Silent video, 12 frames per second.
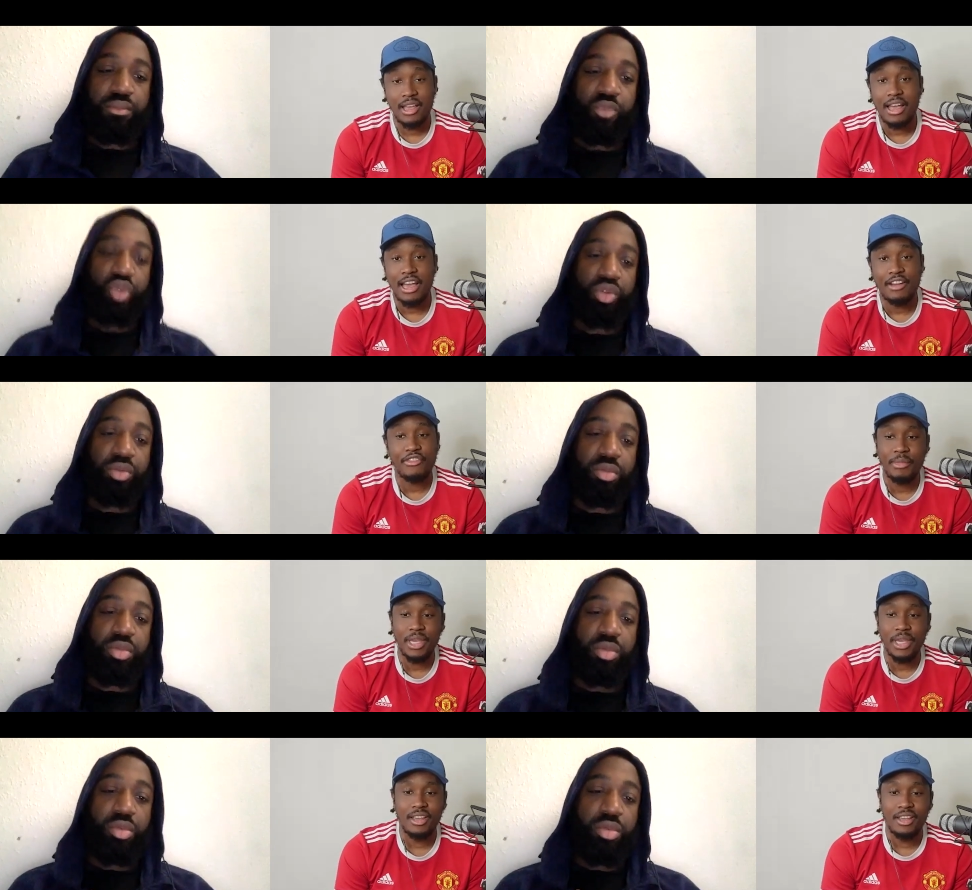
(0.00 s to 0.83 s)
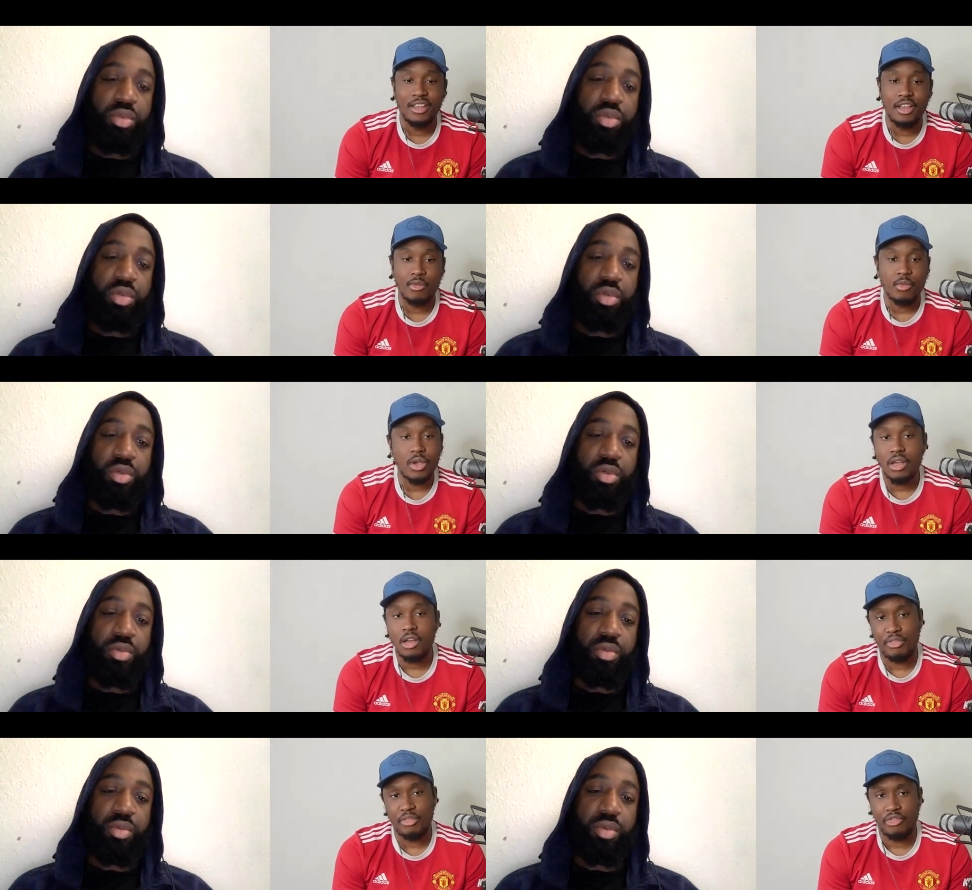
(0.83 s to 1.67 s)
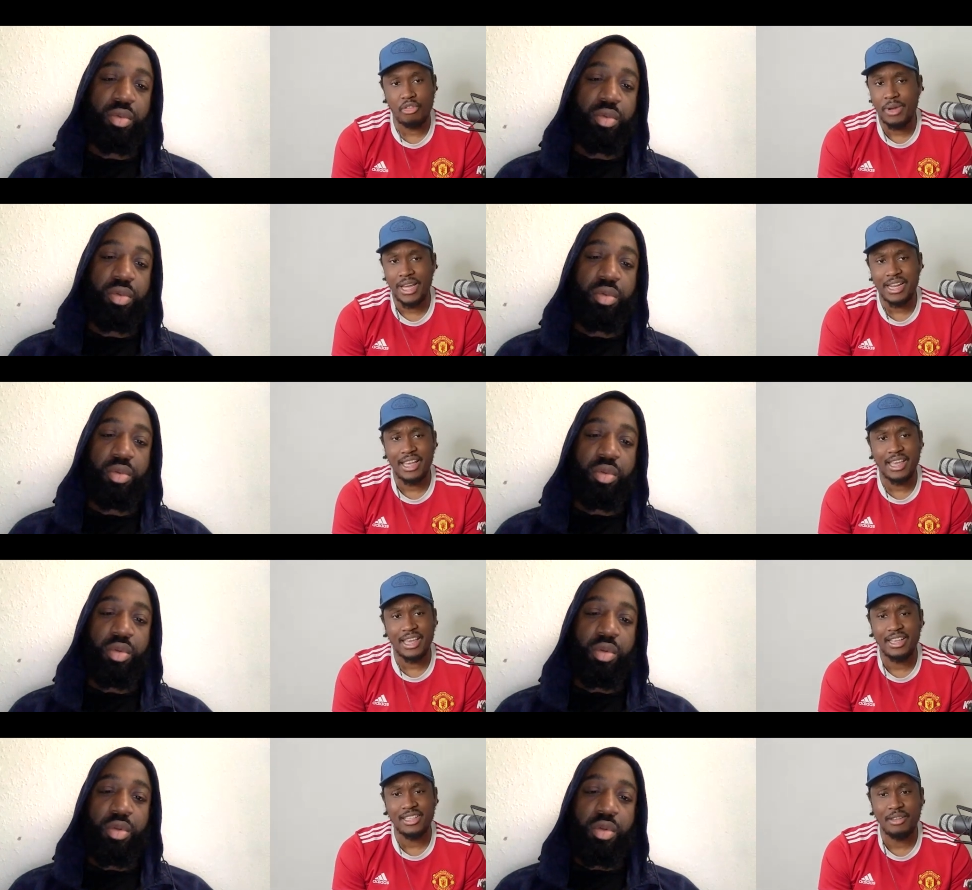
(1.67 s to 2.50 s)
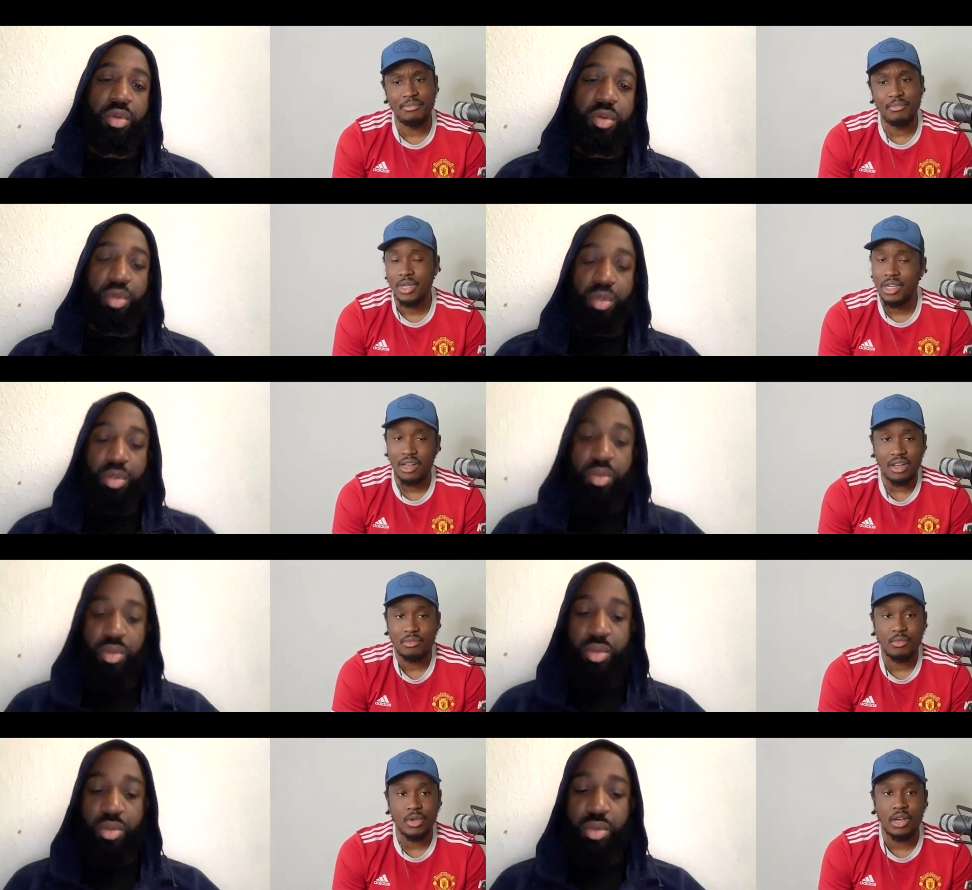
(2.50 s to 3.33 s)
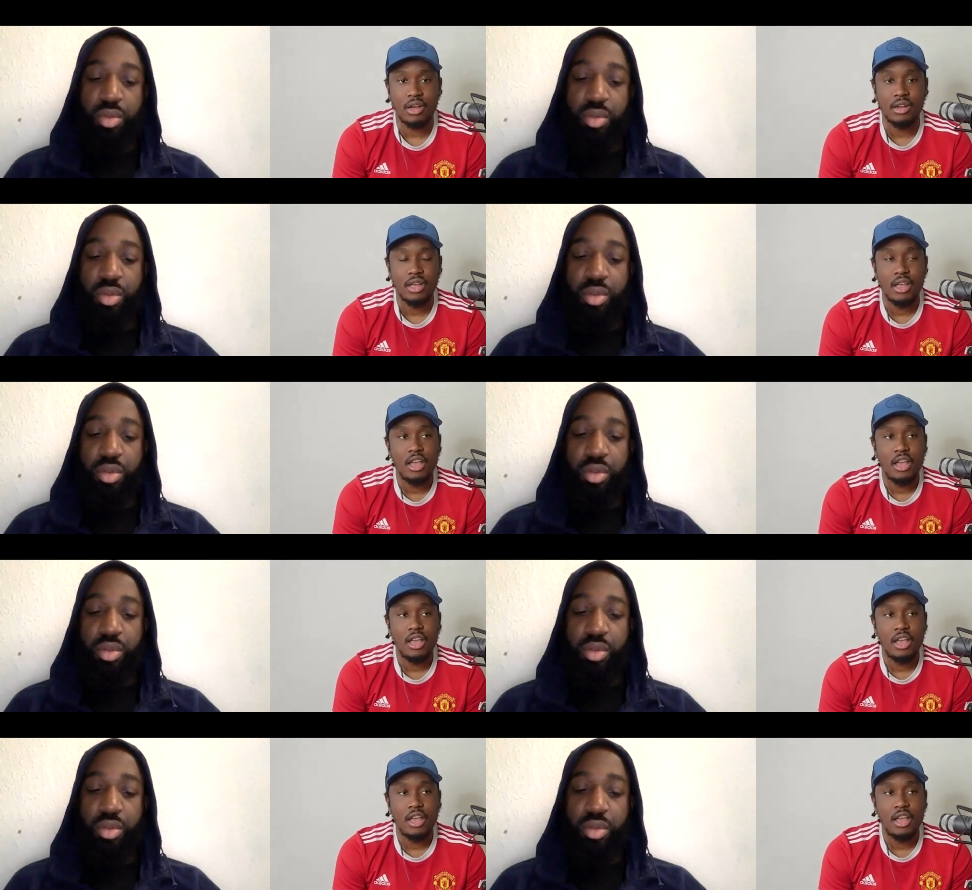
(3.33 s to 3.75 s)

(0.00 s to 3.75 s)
Speaker 1: And for me, we can't perform like that against them. We can't. We can't.